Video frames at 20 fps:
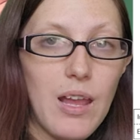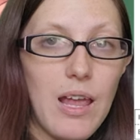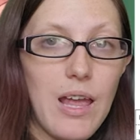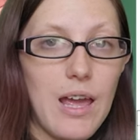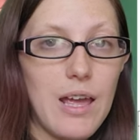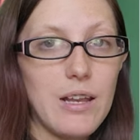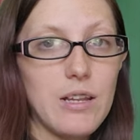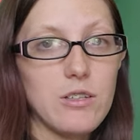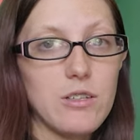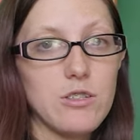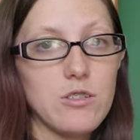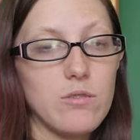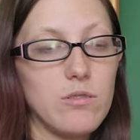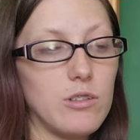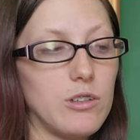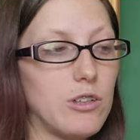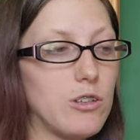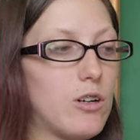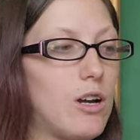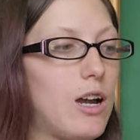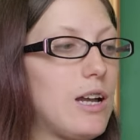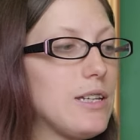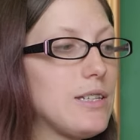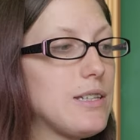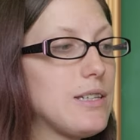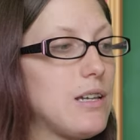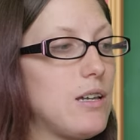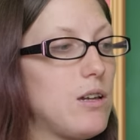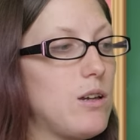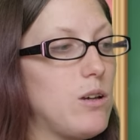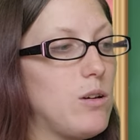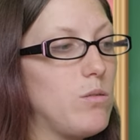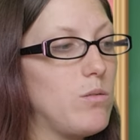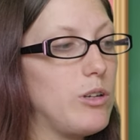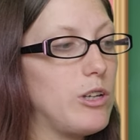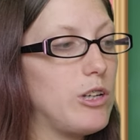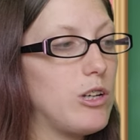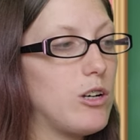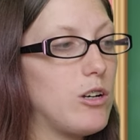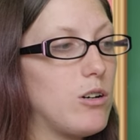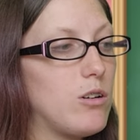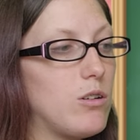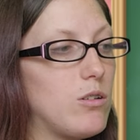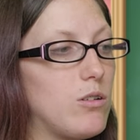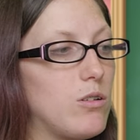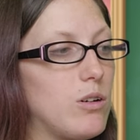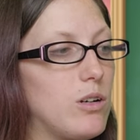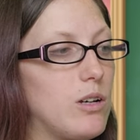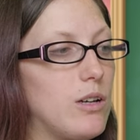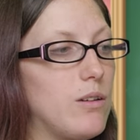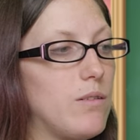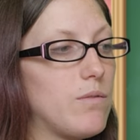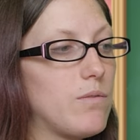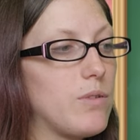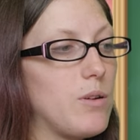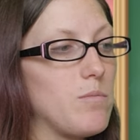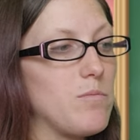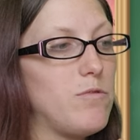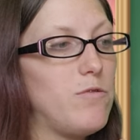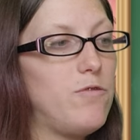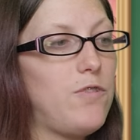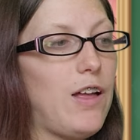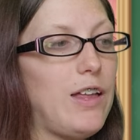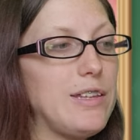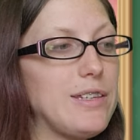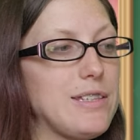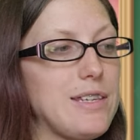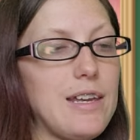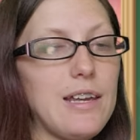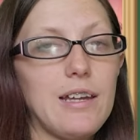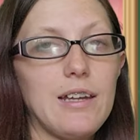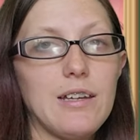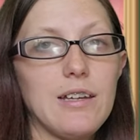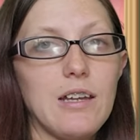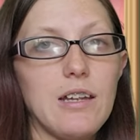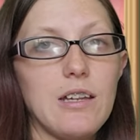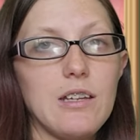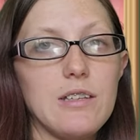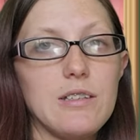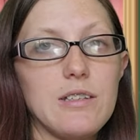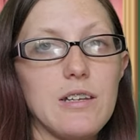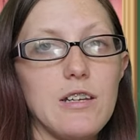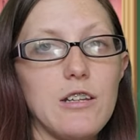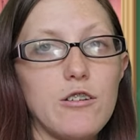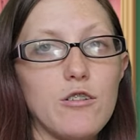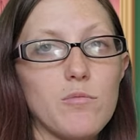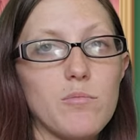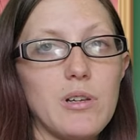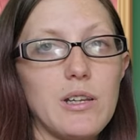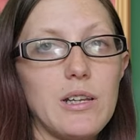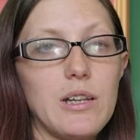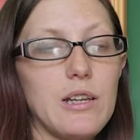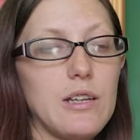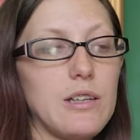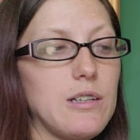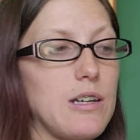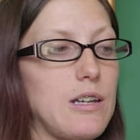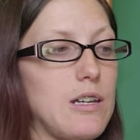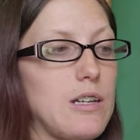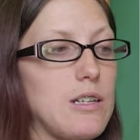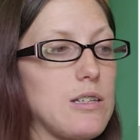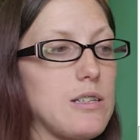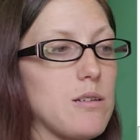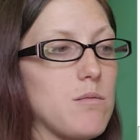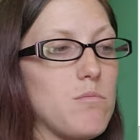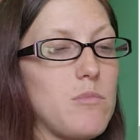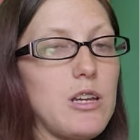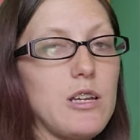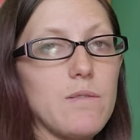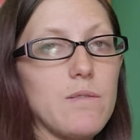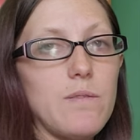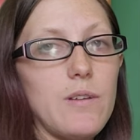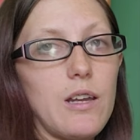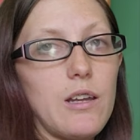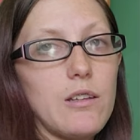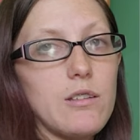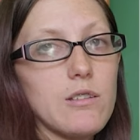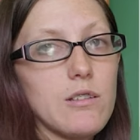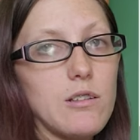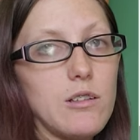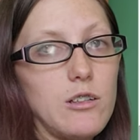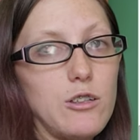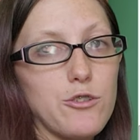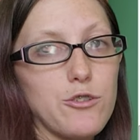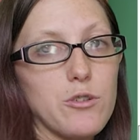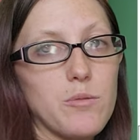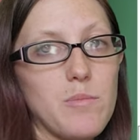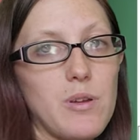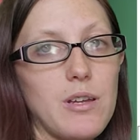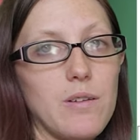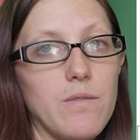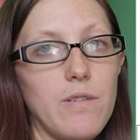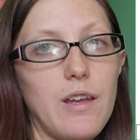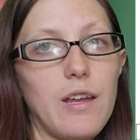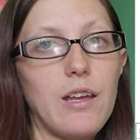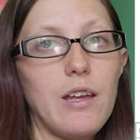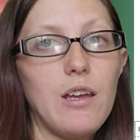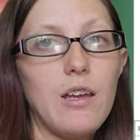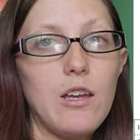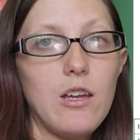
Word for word: And as you look across, we go from felsic to intermediate to mafic to ultramafic.